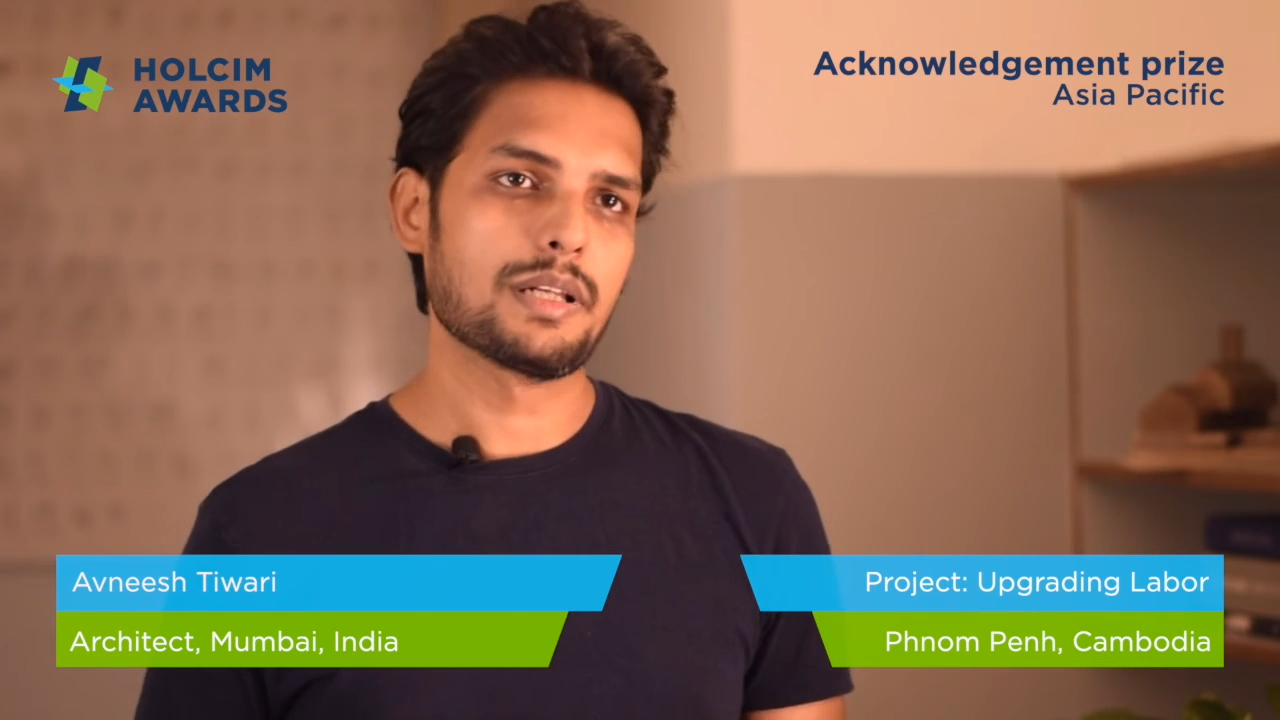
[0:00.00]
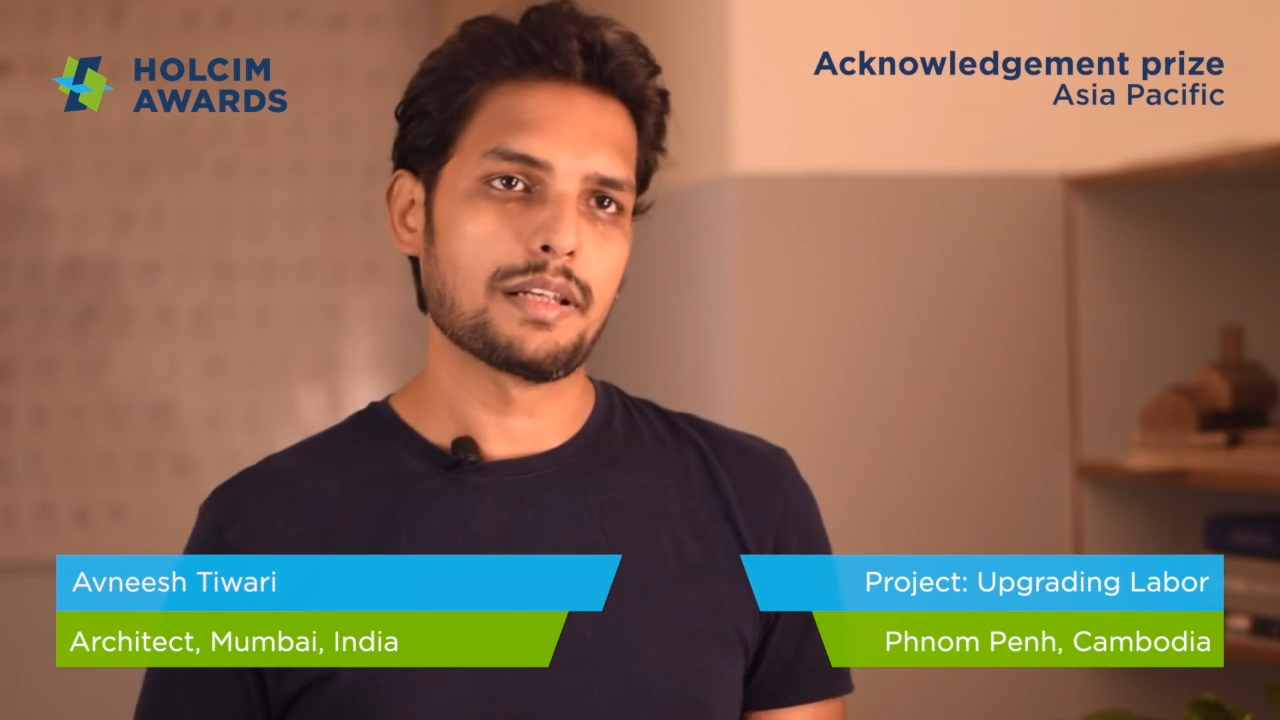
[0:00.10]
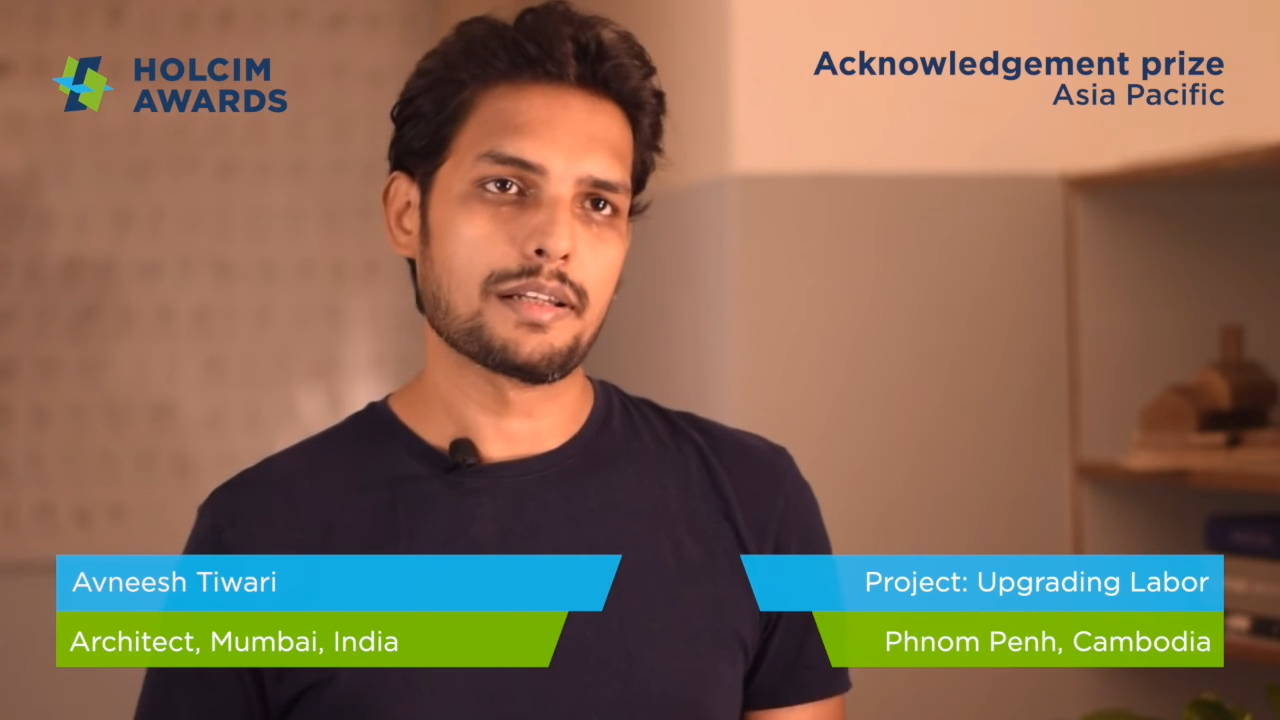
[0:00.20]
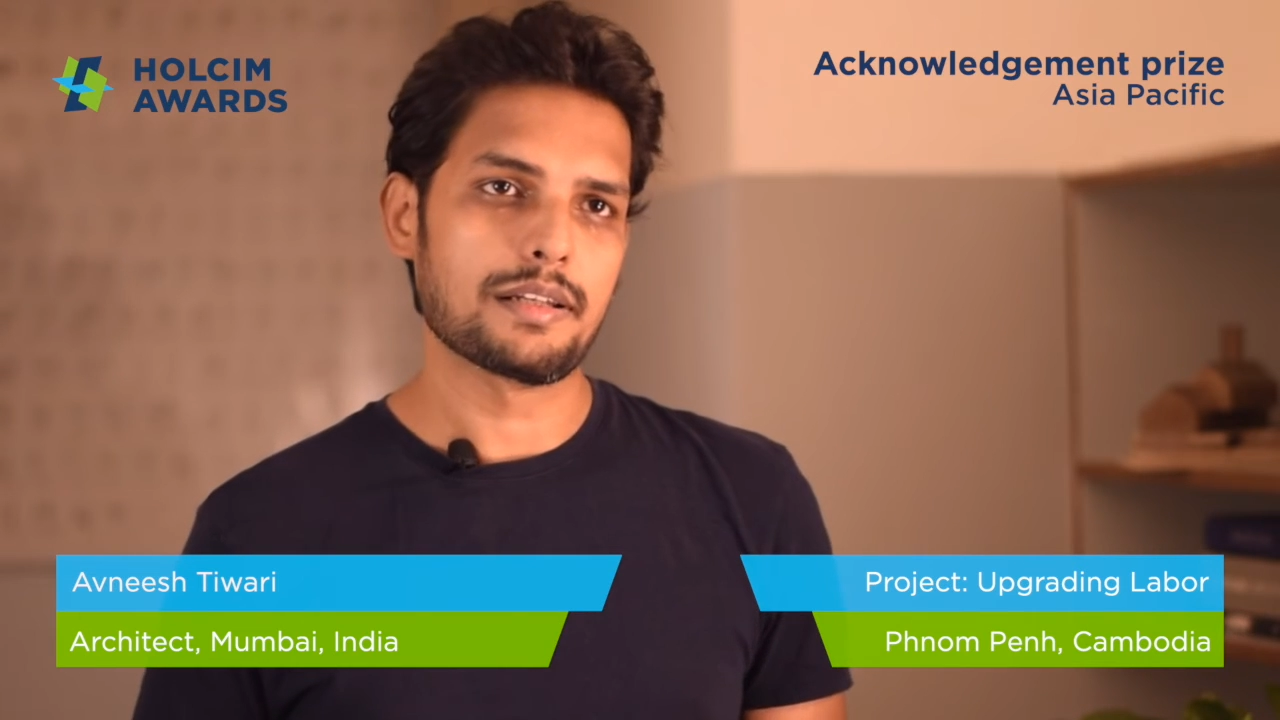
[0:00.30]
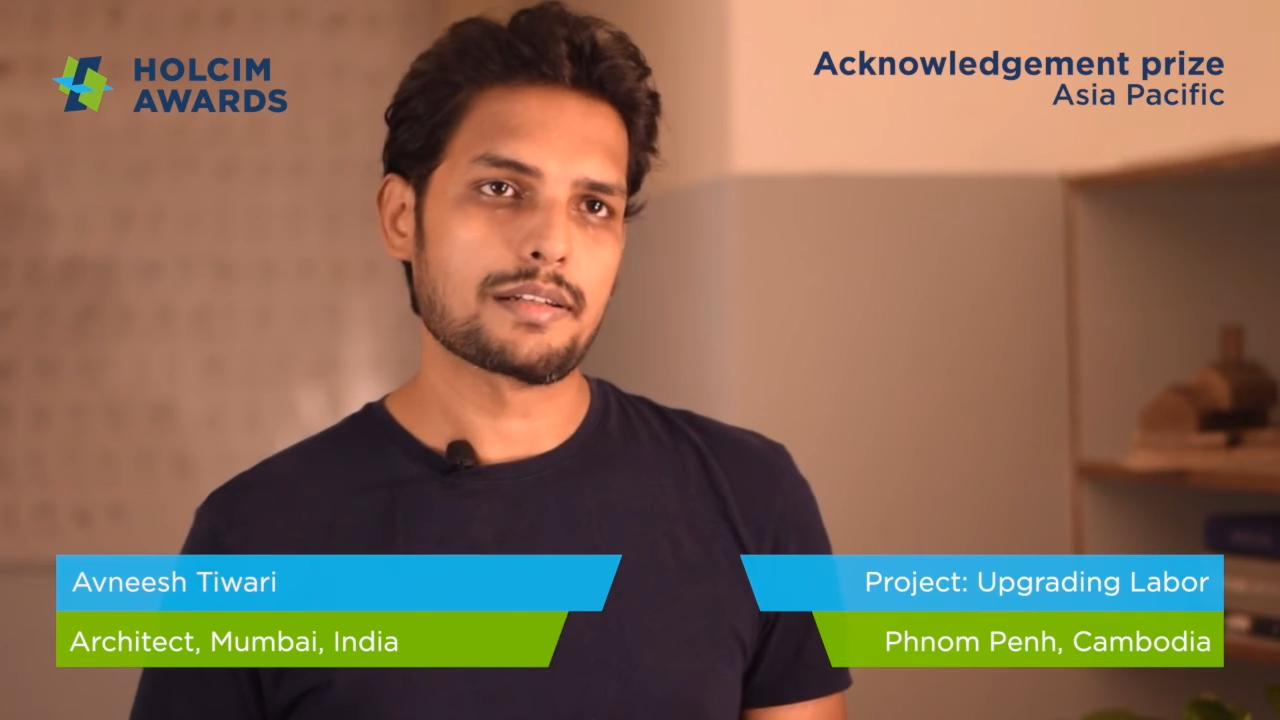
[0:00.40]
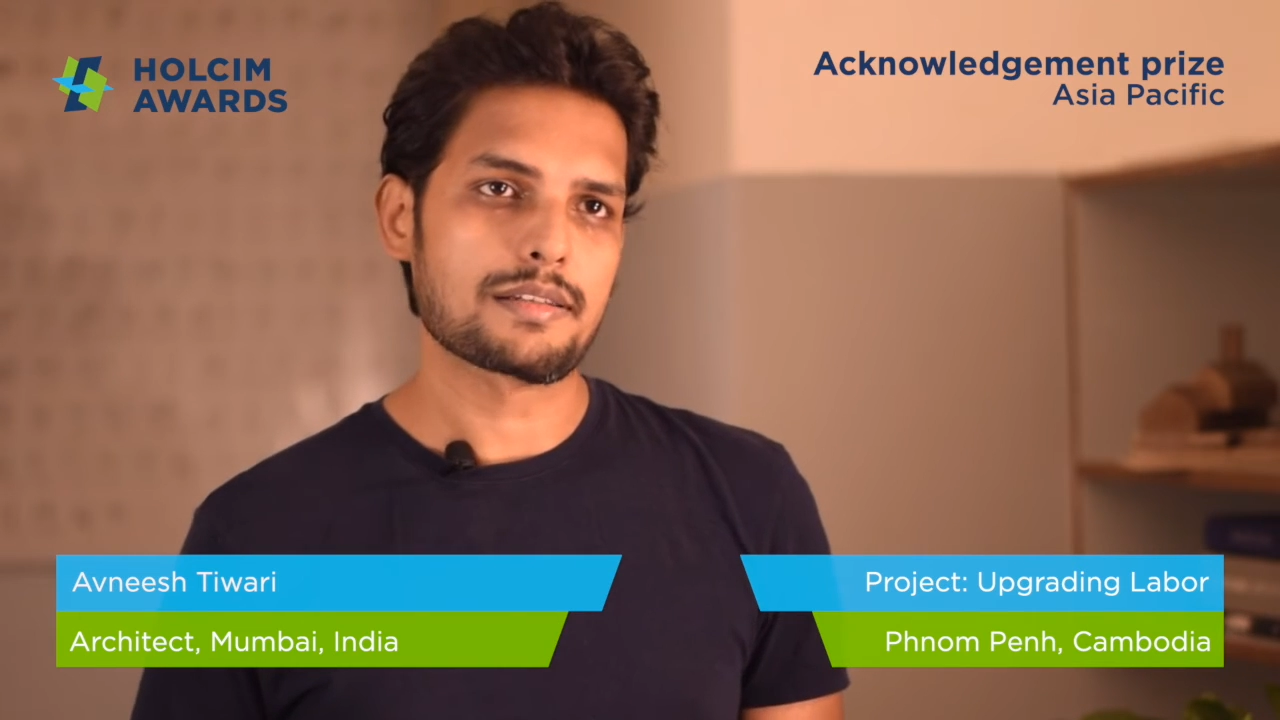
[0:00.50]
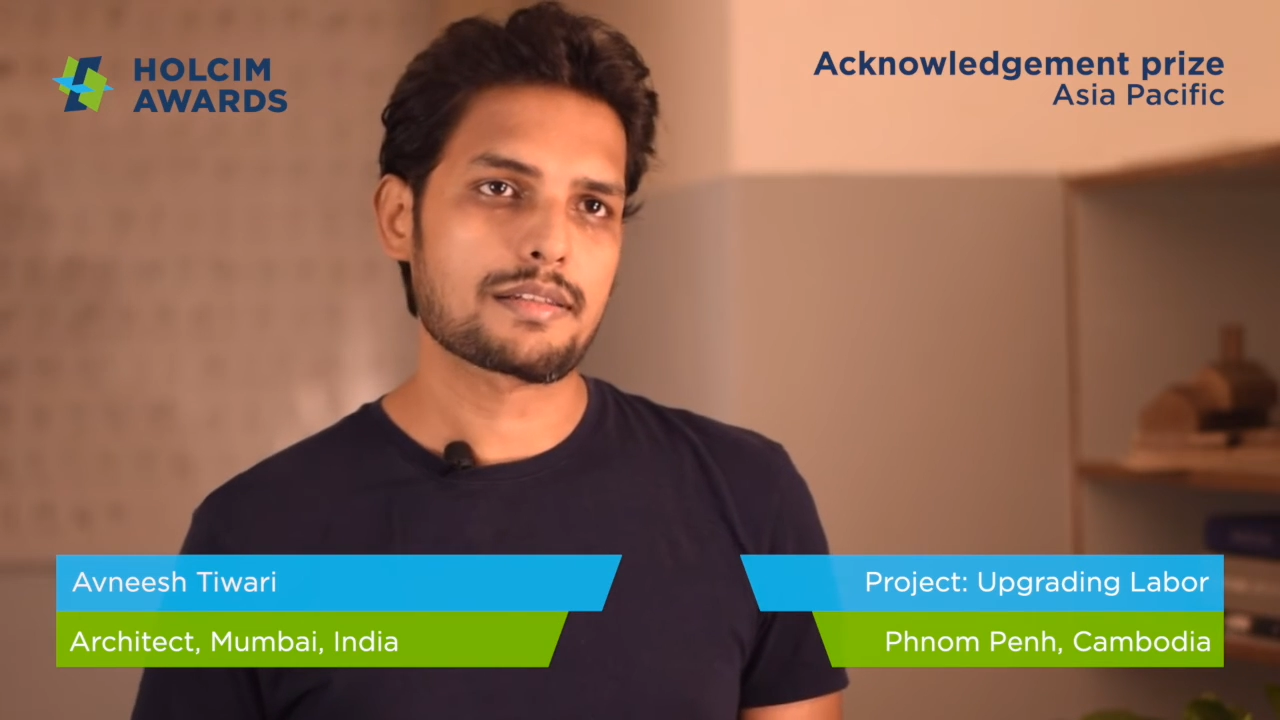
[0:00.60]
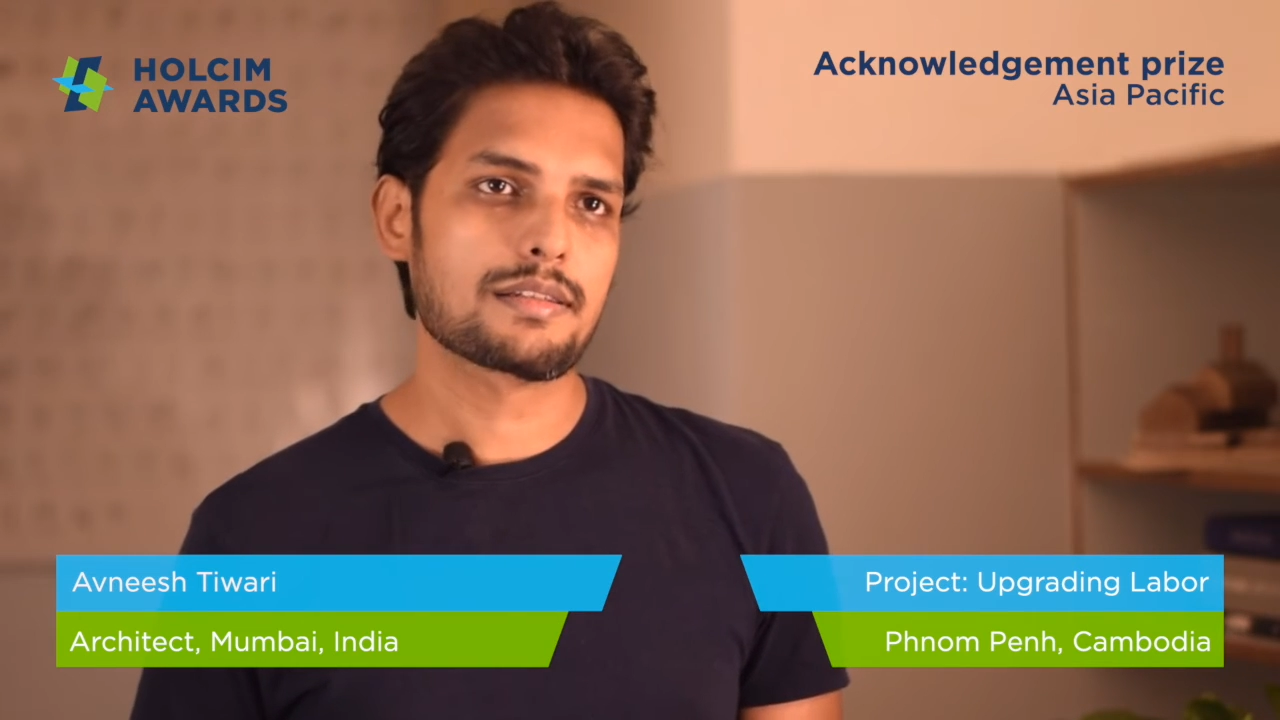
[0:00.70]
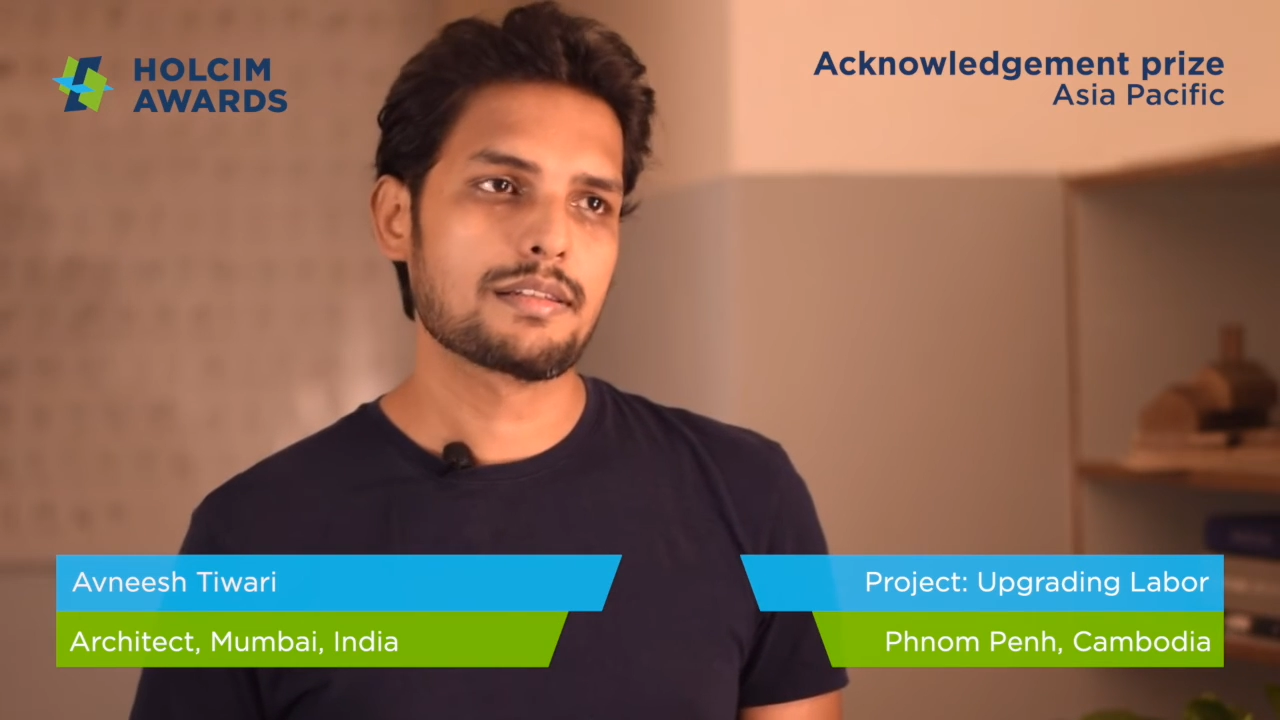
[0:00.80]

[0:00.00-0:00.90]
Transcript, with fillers: areas.